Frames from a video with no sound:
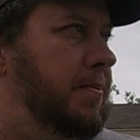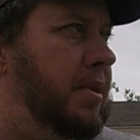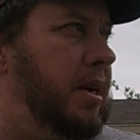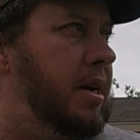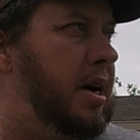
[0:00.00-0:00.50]

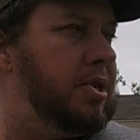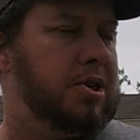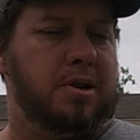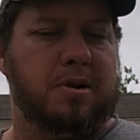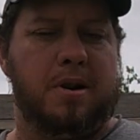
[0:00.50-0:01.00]
They got
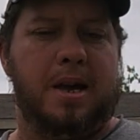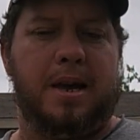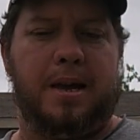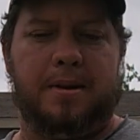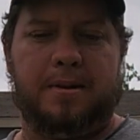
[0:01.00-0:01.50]
your
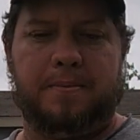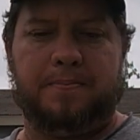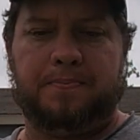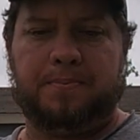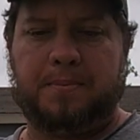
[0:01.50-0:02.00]

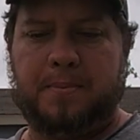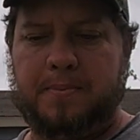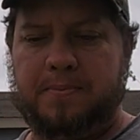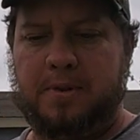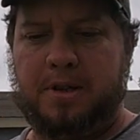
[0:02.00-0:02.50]

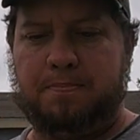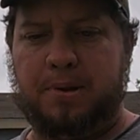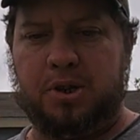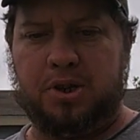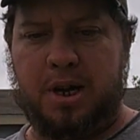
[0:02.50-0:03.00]

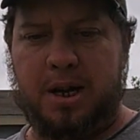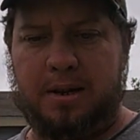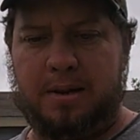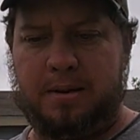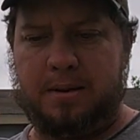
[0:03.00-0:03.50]
split shot
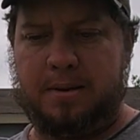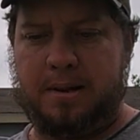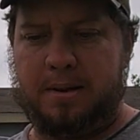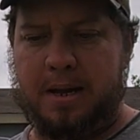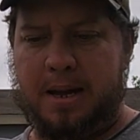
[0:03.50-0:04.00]

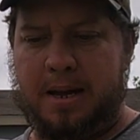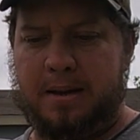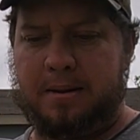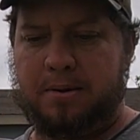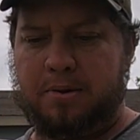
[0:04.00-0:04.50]

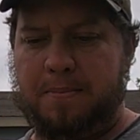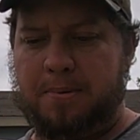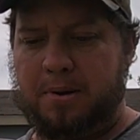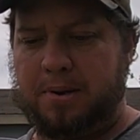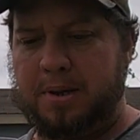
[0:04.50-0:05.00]

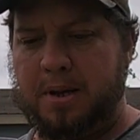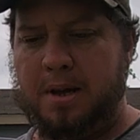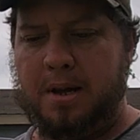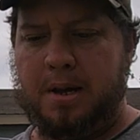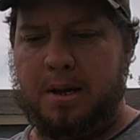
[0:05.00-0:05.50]
crimpers.
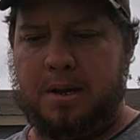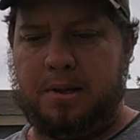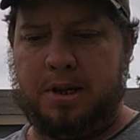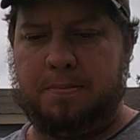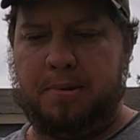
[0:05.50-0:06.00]

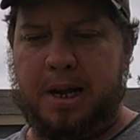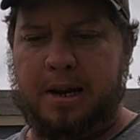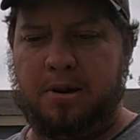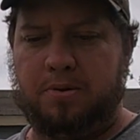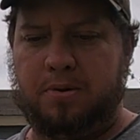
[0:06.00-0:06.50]
This blade
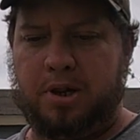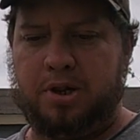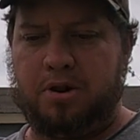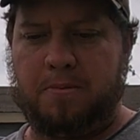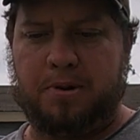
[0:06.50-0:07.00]
here is really
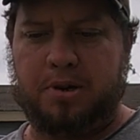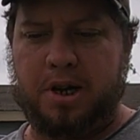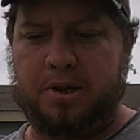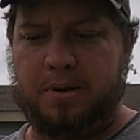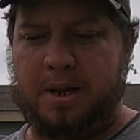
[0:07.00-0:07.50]
sharp. It'll
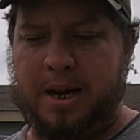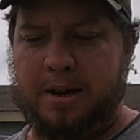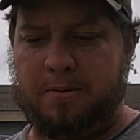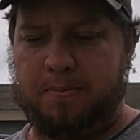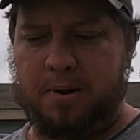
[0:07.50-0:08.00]
cut your
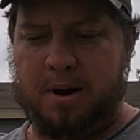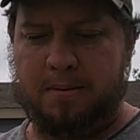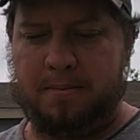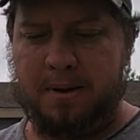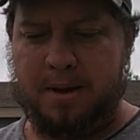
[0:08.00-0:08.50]
line no
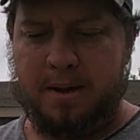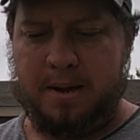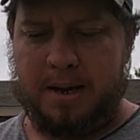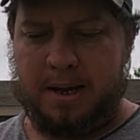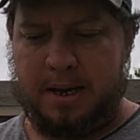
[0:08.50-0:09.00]
problem.
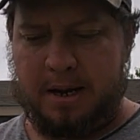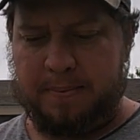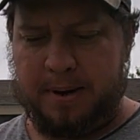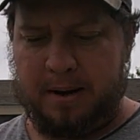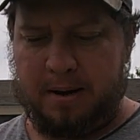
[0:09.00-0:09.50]
And then
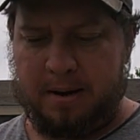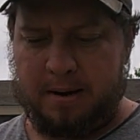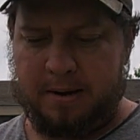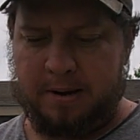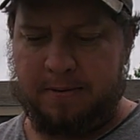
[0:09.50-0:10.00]
up here
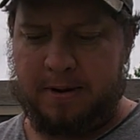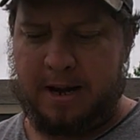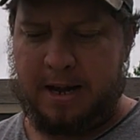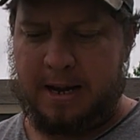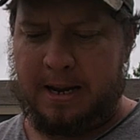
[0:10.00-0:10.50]
you've
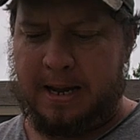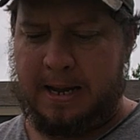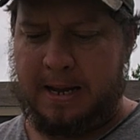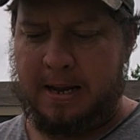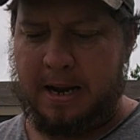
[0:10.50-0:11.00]
got
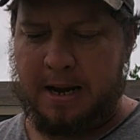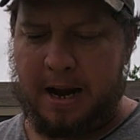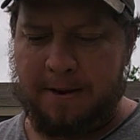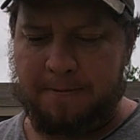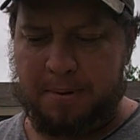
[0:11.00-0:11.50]
a
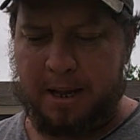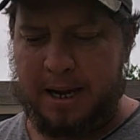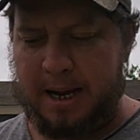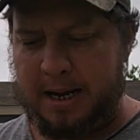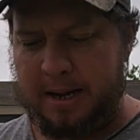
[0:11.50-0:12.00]
knife
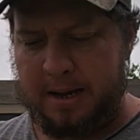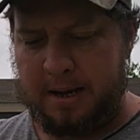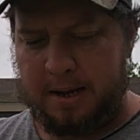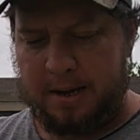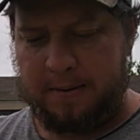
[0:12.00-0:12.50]
blade.
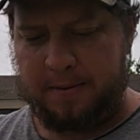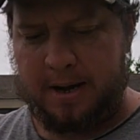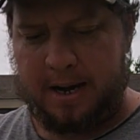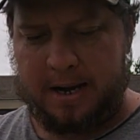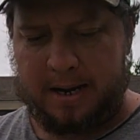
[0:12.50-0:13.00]
You've
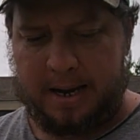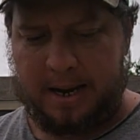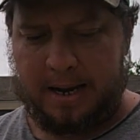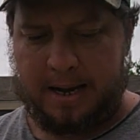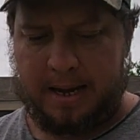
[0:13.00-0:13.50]
got a
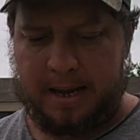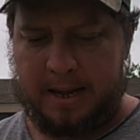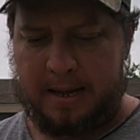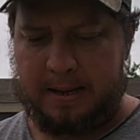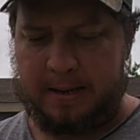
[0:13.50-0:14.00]
yeah,